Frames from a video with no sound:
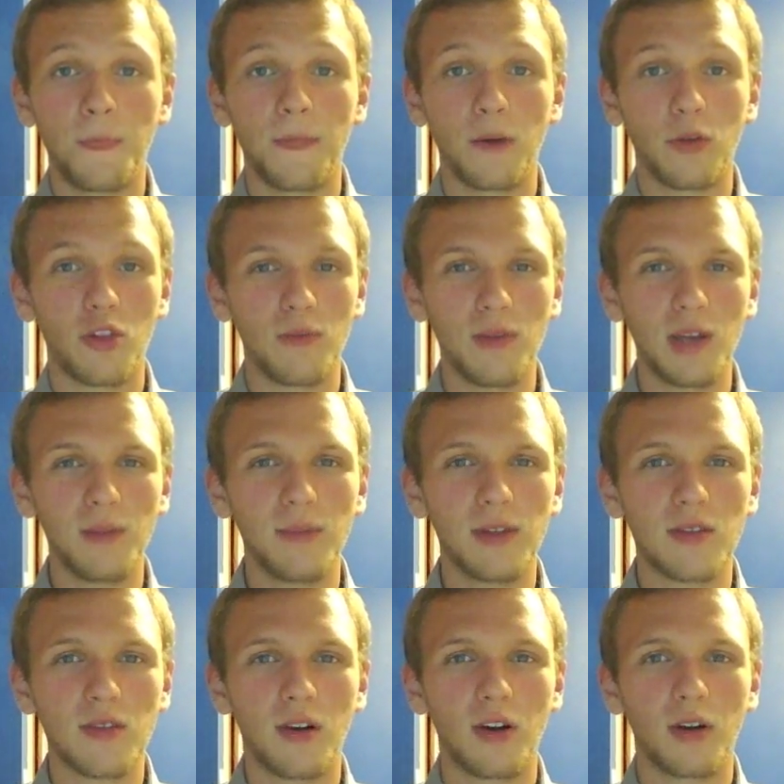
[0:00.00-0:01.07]
Which
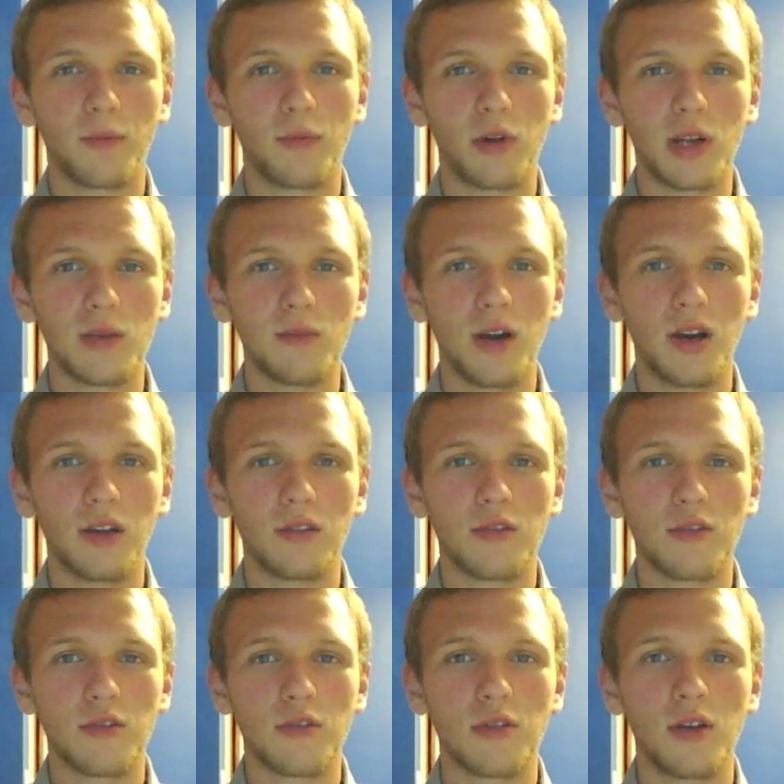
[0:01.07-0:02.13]
amendments are pretty much
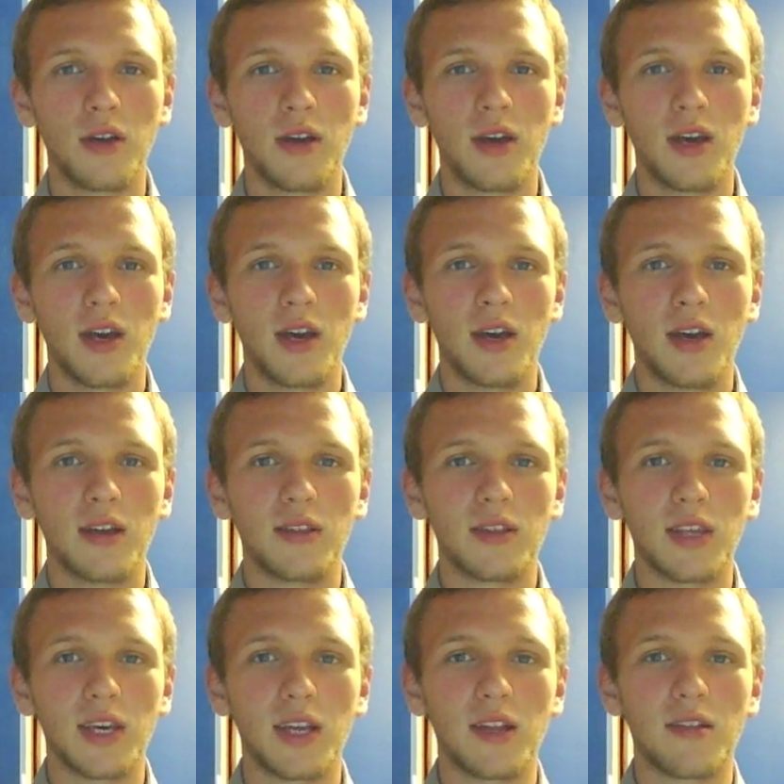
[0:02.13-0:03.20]

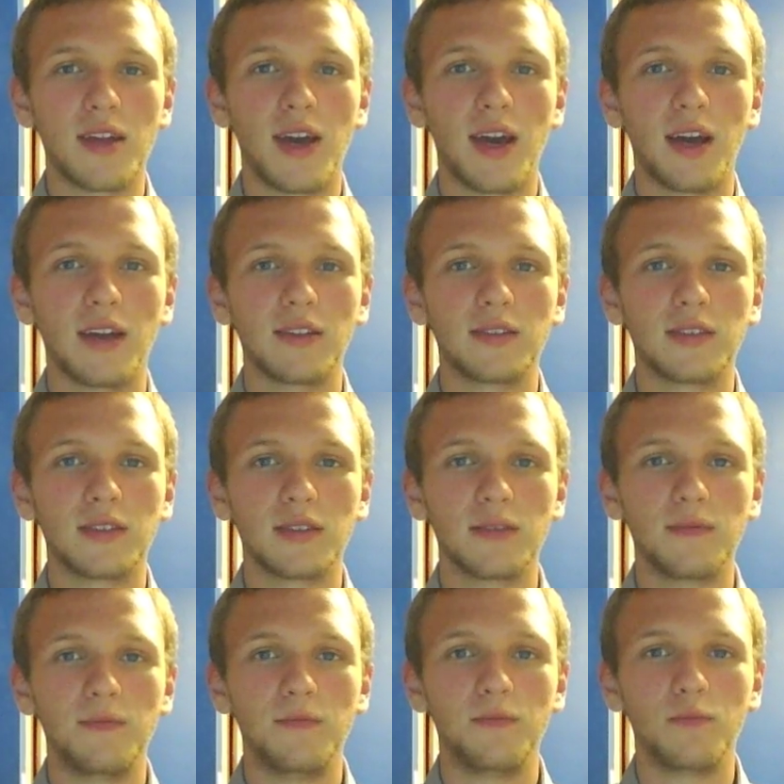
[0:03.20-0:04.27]
things that
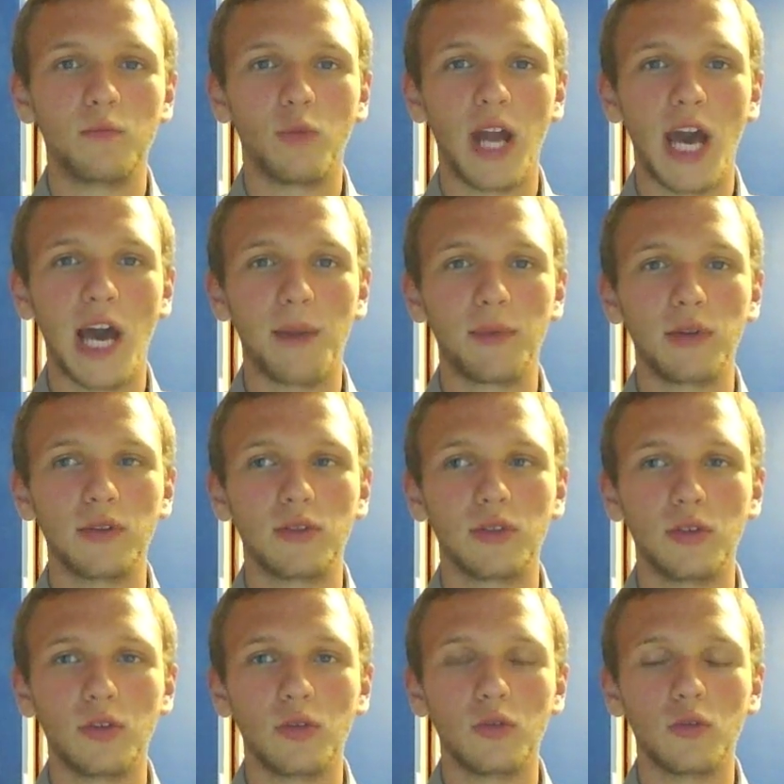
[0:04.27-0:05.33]
would happen
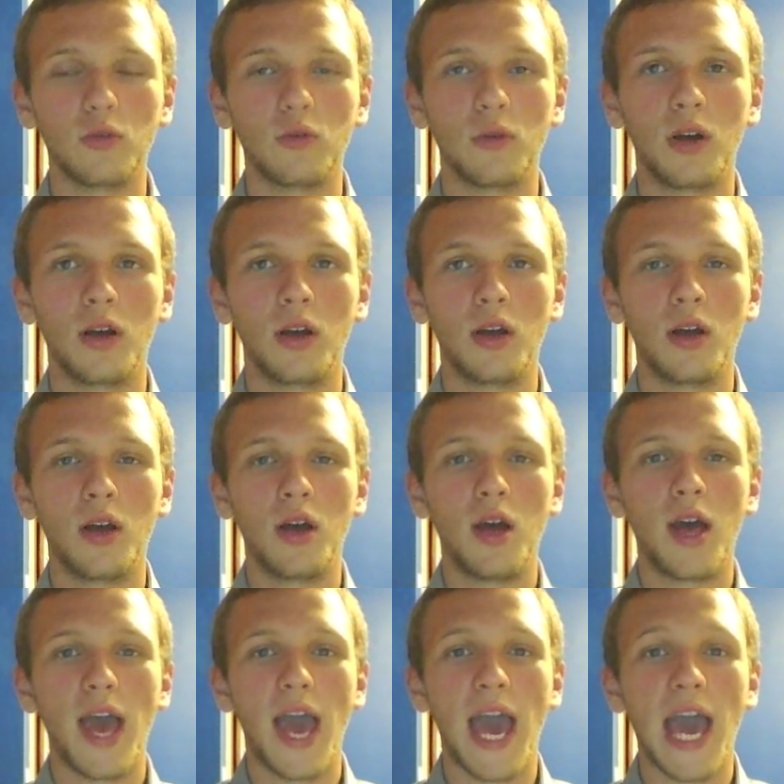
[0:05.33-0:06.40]
to
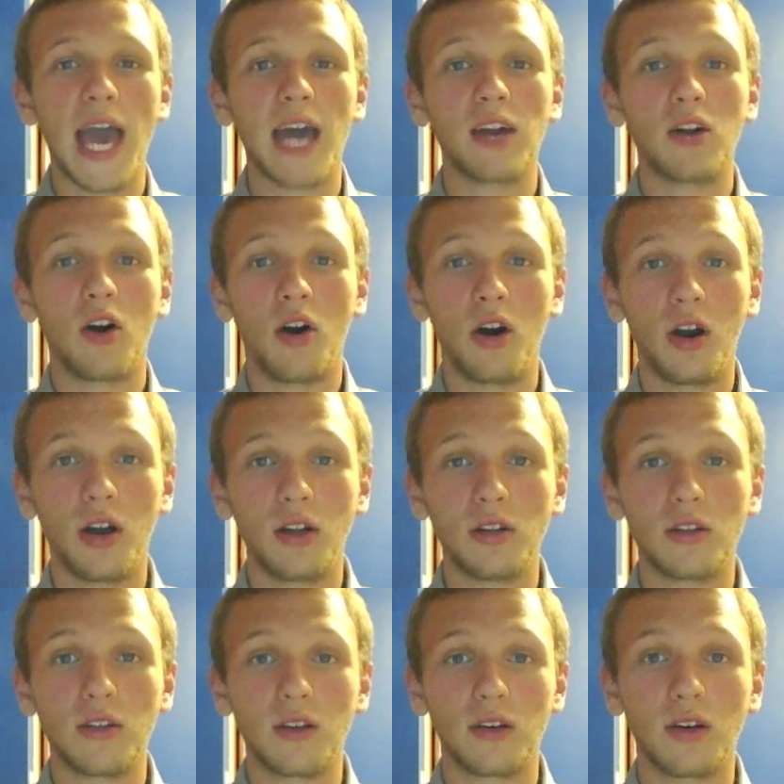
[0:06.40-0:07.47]
add on
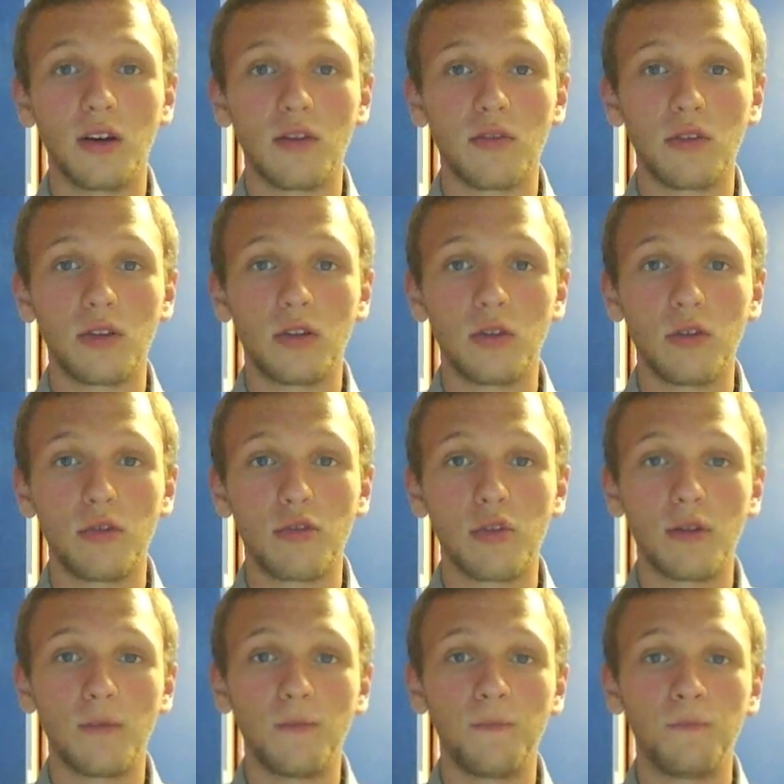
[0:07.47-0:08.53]
to the
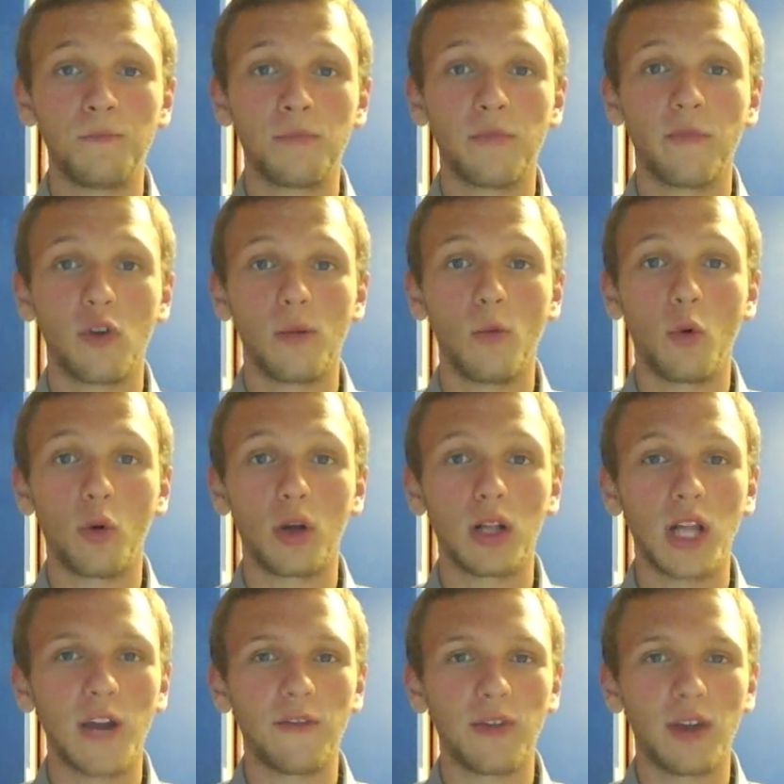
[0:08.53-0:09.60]
Constitution for more
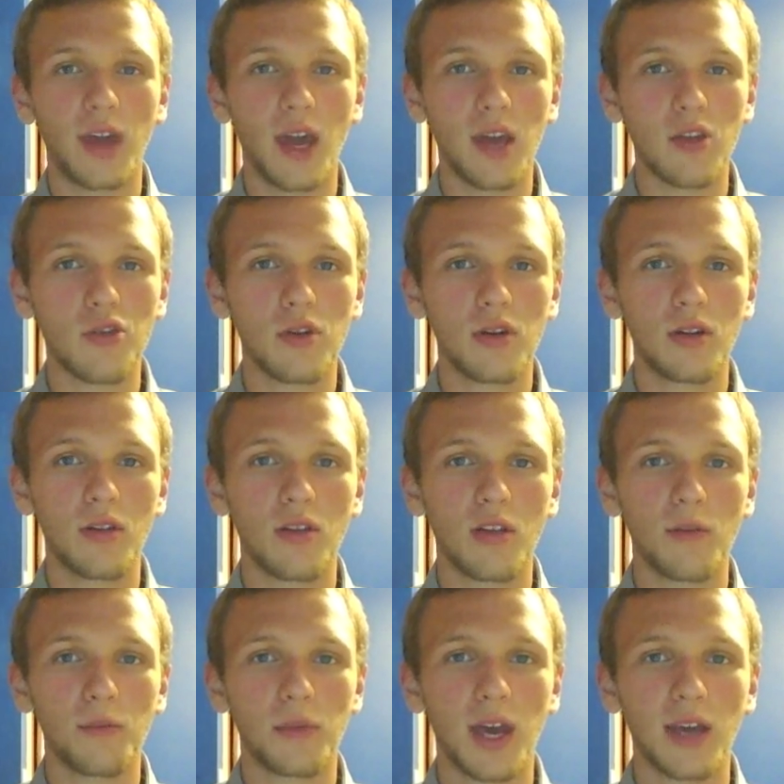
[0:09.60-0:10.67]
clarification in
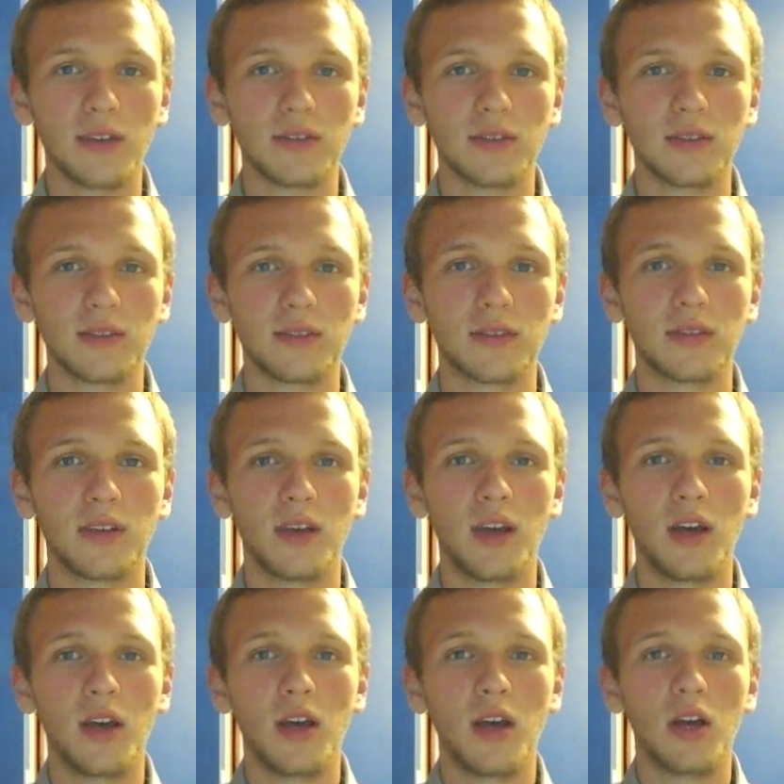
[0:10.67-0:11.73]
some cases,
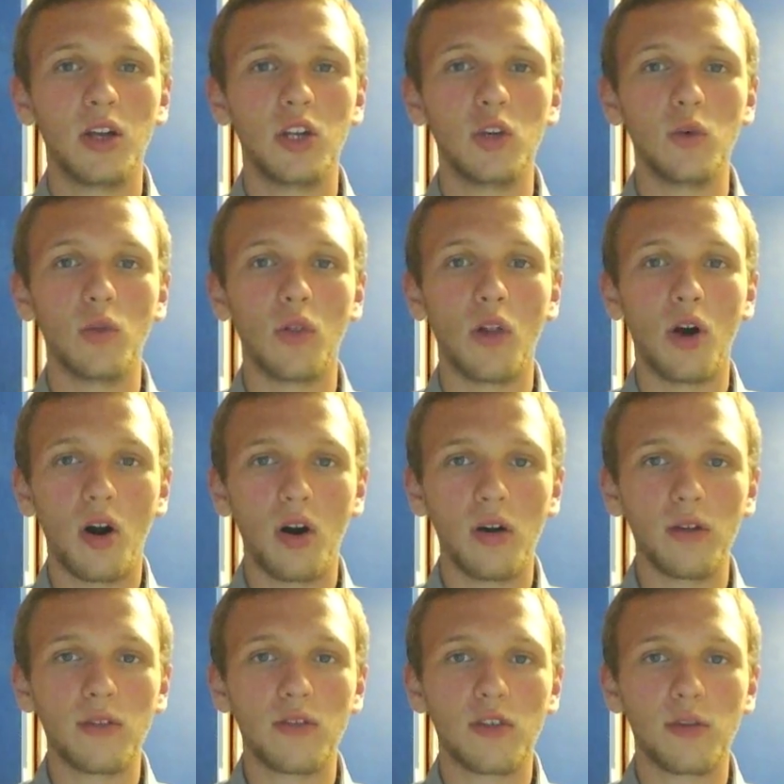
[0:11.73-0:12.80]
new
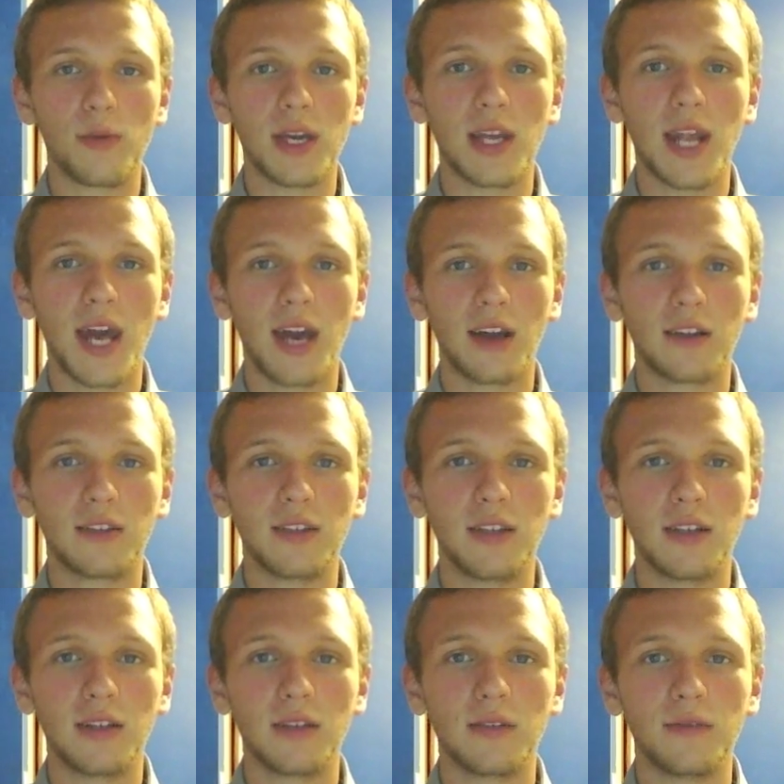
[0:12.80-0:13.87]
laws to be
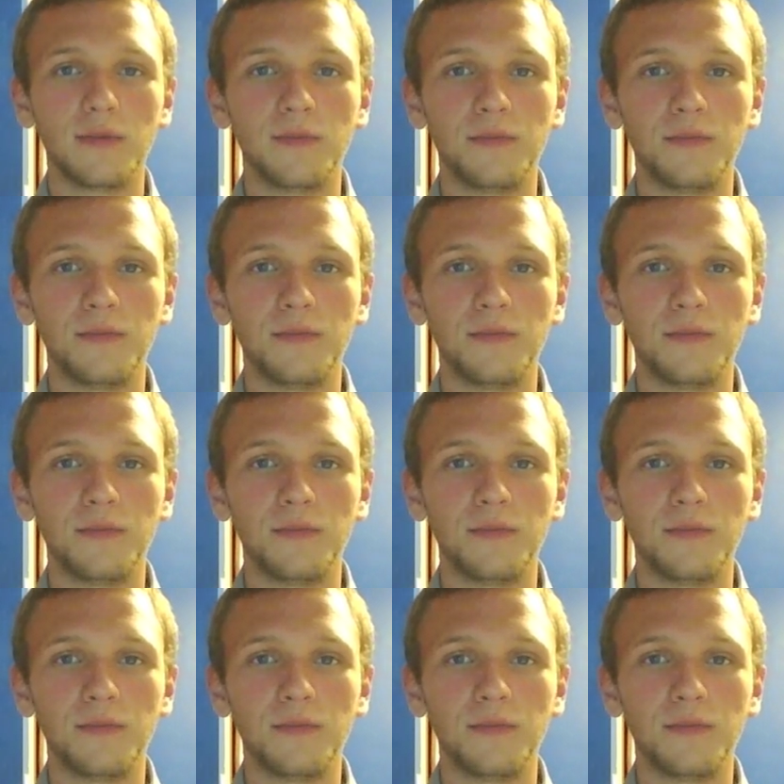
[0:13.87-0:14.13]
enacted